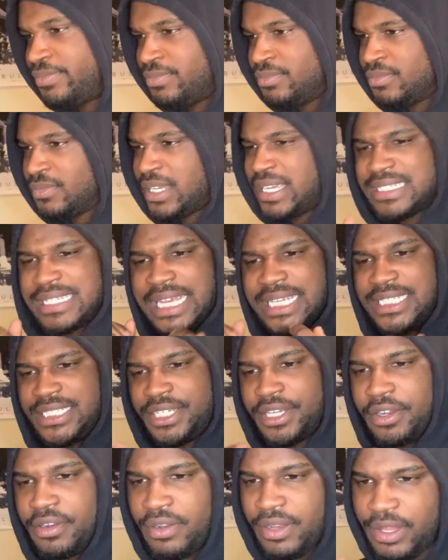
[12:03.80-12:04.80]
Because I
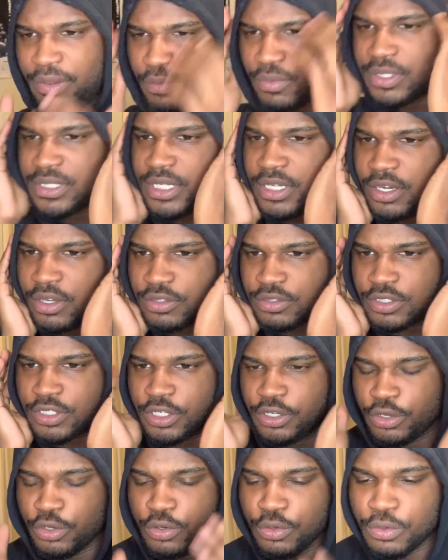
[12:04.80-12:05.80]
genuinely want to know. To
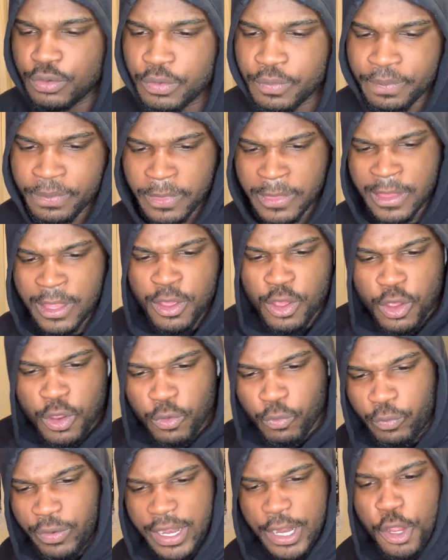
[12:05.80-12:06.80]
you
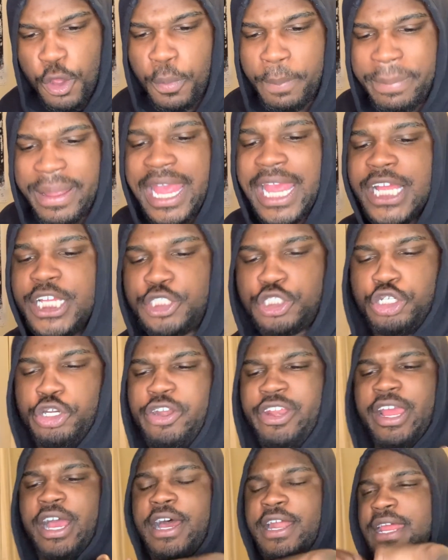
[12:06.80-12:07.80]
real
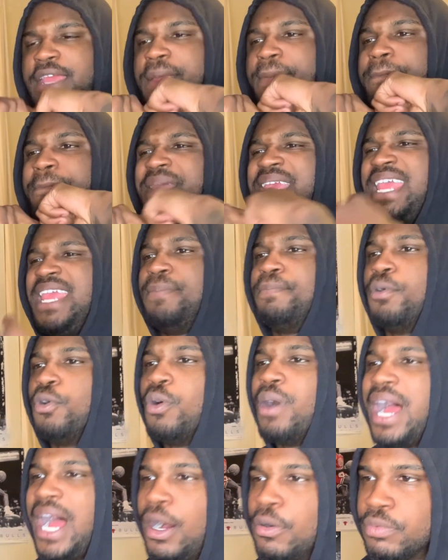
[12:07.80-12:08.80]
patriotic
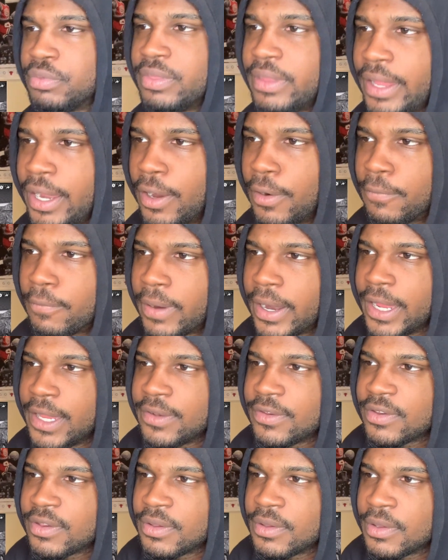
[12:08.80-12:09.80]
people out there,
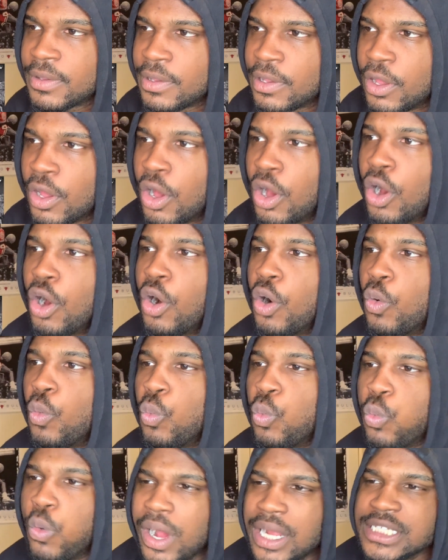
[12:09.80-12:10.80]
right?
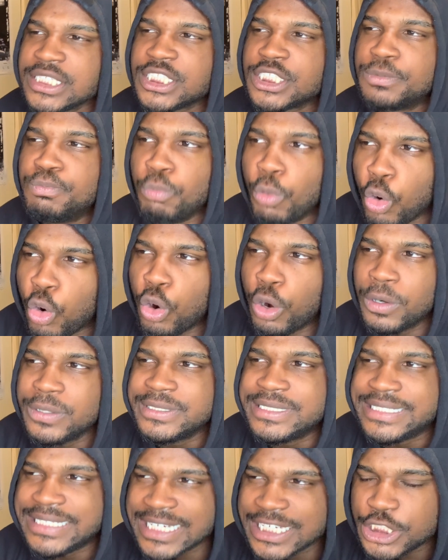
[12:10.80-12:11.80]
What's more
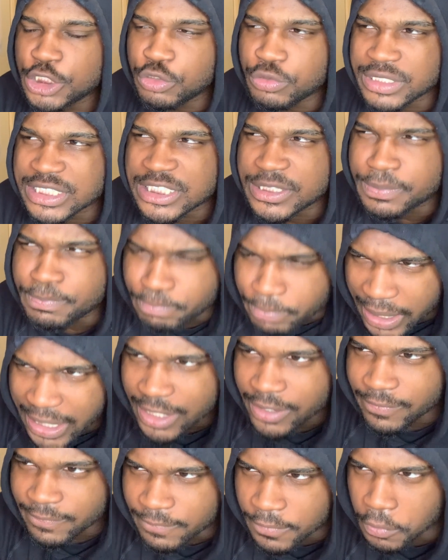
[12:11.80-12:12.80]

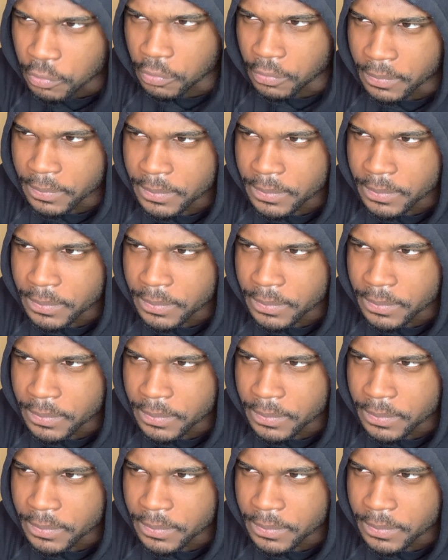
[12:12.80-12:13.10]
disrespectful?